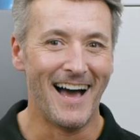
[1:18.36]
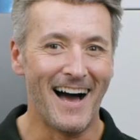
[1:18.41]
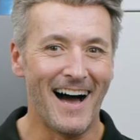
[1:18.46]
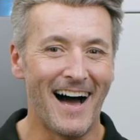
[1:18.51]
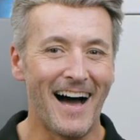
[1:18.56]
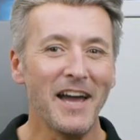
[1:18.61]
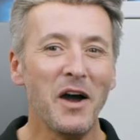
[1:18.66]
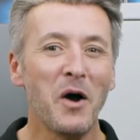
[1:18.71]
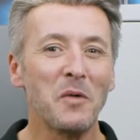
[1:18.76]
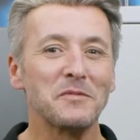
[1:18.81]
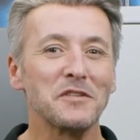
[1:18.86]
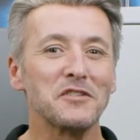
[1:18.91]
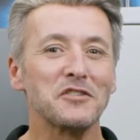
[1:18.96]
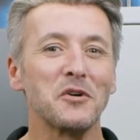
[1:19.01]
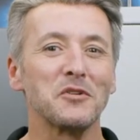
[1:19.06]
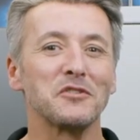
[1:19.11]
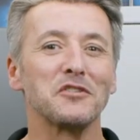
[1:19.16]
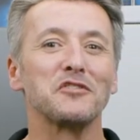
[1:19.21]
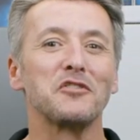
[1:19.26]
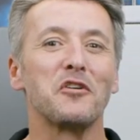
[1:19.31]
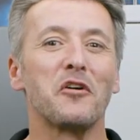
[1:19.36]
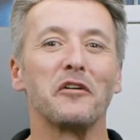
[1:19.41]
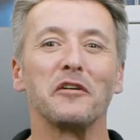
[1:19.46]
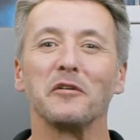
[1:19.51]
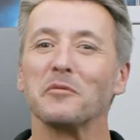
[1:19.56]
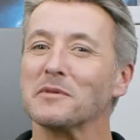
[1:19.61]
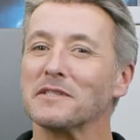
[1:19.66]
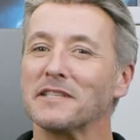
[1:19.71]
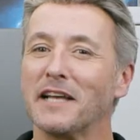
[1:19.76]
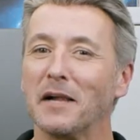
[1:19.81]
I hope this short
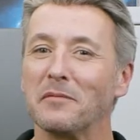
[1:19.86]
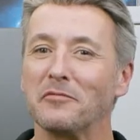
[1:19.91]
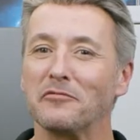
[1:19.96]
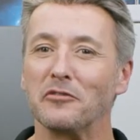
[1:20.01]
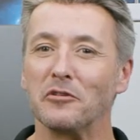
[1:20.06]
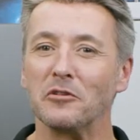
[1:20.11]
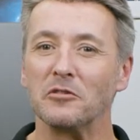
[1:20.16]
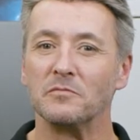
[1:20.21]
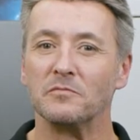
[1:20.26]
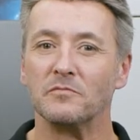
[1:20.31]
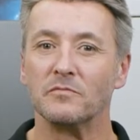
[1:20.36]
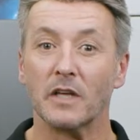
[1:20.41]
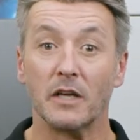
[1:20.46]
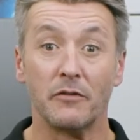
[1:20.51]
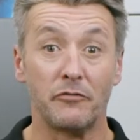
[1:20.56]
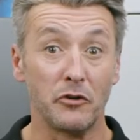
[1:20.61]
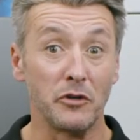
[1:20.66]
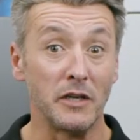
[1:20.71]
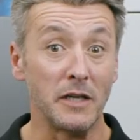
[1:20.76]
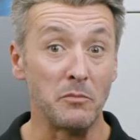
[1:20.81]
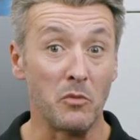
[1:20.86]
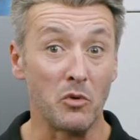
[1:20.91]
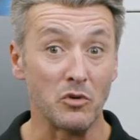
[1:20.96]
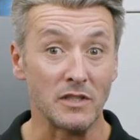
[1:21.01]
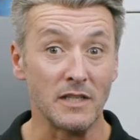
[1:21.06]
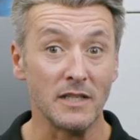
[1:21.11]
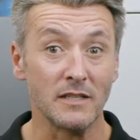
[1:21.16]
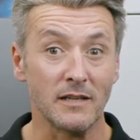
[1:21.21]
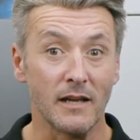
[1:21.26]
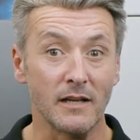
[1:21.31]
tutorial was helpful. If you need more
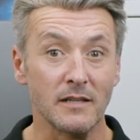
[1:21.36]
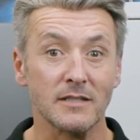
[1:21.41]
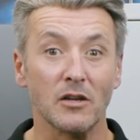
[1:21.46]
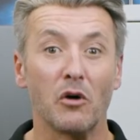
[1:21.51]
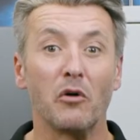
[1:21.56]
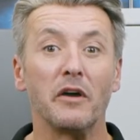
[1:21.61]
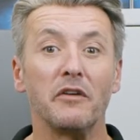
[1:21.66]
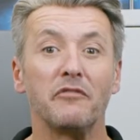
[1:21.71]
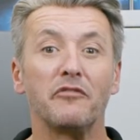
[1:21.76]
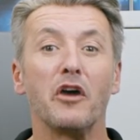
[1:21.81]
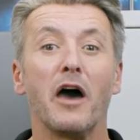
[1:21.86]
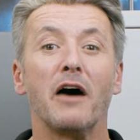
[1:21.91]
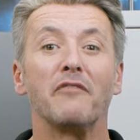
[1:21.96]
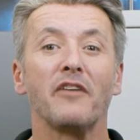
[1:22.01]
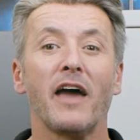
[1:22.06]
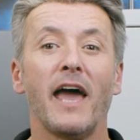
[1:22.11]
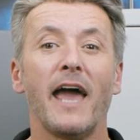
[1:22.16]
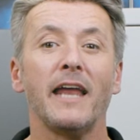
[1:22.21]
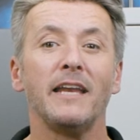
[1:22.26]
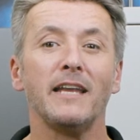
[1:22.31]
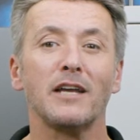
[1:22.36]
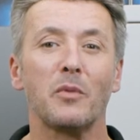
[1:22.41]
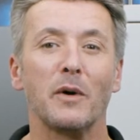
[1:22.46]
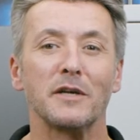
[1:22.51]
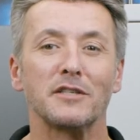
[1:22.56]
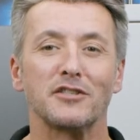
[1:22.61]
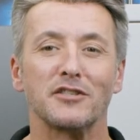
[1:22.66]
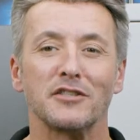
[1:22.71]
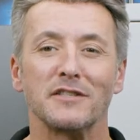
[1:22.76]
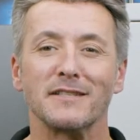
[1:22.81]
details or if you have any
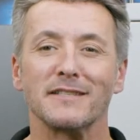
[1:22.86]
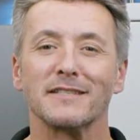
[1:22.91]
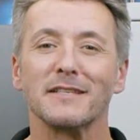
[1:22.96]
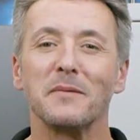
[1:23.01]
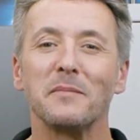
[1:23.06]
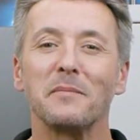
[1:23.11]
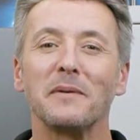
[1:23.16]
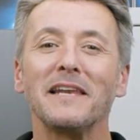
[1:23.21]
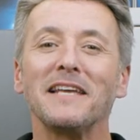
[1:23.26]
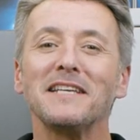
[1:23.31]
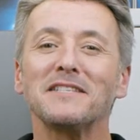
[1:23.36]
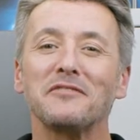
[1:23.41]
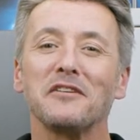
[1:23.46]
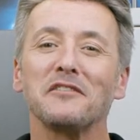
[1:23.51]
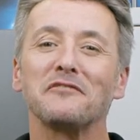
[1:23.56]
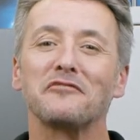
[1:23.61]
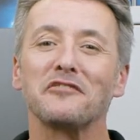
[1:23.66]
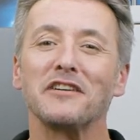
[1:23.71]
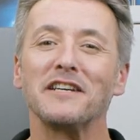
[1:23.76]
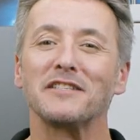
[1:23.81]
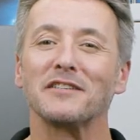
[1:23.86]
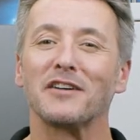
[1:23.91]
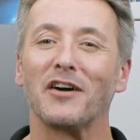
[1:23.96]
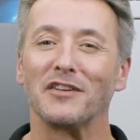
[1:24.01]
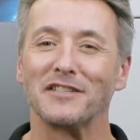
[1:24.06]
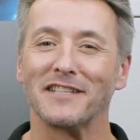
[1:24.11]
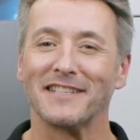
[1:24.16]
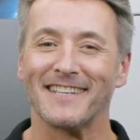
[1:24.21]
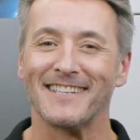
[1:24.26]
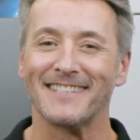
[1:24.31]
questions, please feel free to
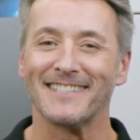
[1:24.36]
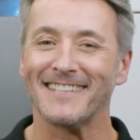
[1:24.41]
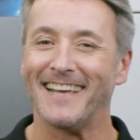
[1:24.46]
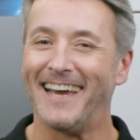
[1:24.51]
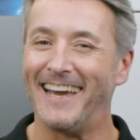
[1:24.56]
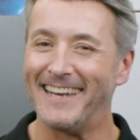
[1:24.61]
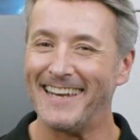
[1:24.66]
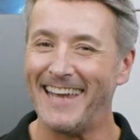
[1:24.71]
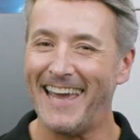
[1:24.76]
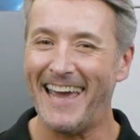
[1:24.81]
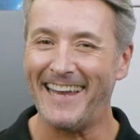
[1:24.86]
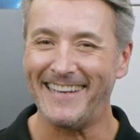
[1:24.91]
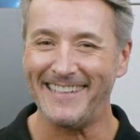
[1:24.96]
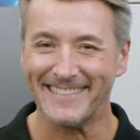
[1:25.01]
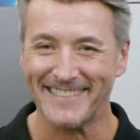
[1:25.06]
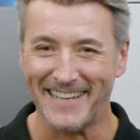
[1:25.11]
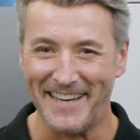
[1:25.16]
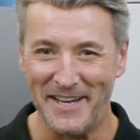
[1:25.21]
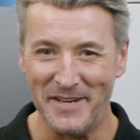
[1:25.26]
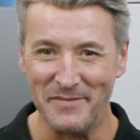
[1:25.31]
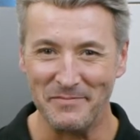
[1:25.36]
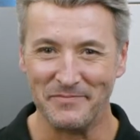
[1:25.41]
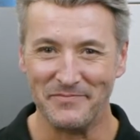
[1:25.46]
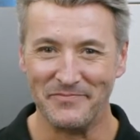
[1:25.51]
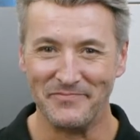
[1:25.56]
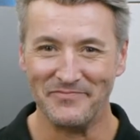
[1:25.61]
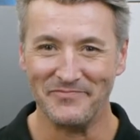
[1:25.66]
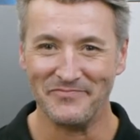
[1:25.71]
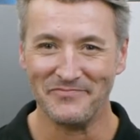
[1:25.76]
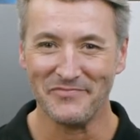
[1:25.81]
contact us at any time.
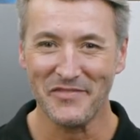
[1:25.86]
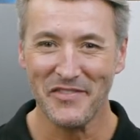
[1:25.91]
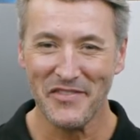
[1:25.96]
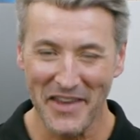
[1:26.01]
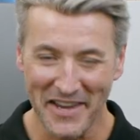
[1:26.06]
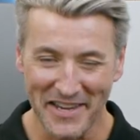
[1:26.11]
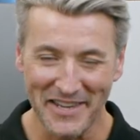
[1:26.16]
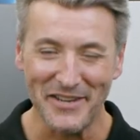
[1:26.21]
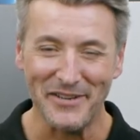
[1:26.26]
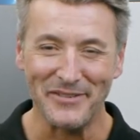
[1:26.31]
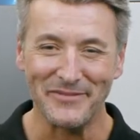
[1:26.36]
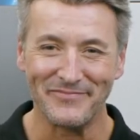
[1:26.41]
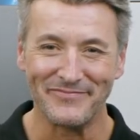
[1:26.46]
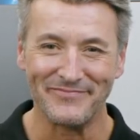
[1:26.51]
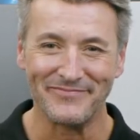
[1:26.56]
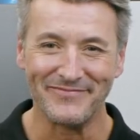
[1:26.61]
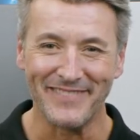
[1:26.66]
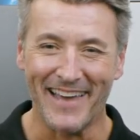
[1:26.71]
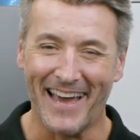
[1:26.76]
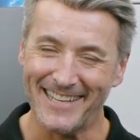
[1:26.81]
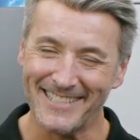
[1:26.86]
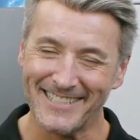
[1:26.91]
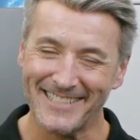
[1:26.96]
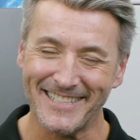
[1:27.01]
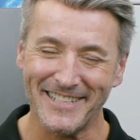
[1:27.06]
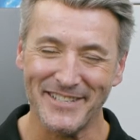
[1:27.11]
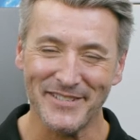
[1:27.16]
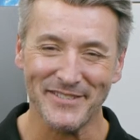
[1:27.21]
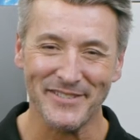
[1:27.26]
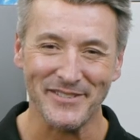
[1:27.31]
Thank you and
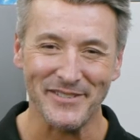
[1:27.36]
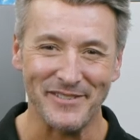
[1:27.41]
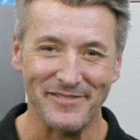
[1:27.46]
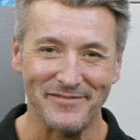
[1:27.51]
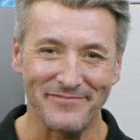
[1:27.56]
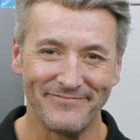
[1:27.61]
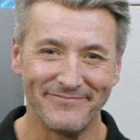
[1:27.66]
see you soon.